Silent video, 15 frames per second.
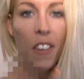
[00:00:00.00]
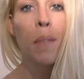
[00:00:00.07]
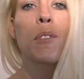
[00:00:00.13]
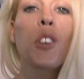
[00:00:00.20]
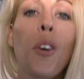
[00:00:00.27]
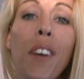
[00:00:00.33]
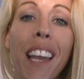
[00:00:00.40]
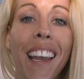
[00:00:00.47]
I'm
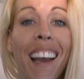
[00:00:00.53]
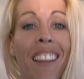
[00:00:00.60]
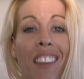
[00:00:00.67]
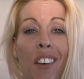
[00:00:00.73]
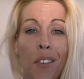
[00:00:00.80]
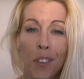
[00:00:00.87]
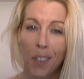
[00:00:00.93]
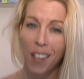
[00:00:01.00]
joking. I
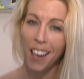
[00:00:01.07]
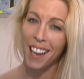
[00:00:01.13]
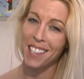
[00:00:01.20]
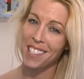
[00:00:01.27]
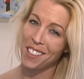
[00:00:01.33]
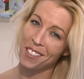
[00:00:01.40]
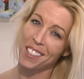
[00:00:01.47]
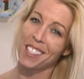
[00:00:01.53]
love you
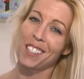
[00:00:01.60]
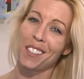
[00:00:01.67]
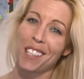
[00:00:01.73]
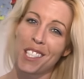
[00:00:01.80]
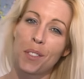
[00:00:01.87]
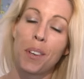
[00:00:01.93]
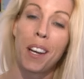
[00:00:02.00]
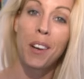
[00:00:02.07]
guys. I really do. I
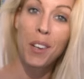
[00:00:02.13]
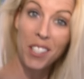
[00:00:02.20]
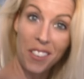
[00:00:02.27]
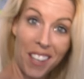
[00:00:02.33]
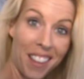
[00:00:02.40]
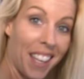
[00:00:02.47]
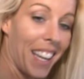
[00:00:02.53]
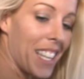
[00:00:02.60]
swear.
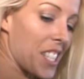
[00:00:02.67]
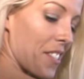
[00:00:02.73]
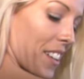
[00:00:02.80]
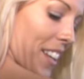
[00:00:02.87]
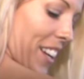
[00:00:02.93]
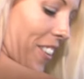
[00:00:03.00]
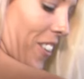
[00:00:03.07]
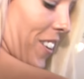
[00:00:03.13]
Don't you think it's
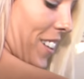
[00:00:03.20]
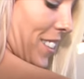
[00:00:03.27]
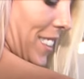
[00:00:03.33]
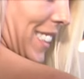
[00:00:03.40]
really cool?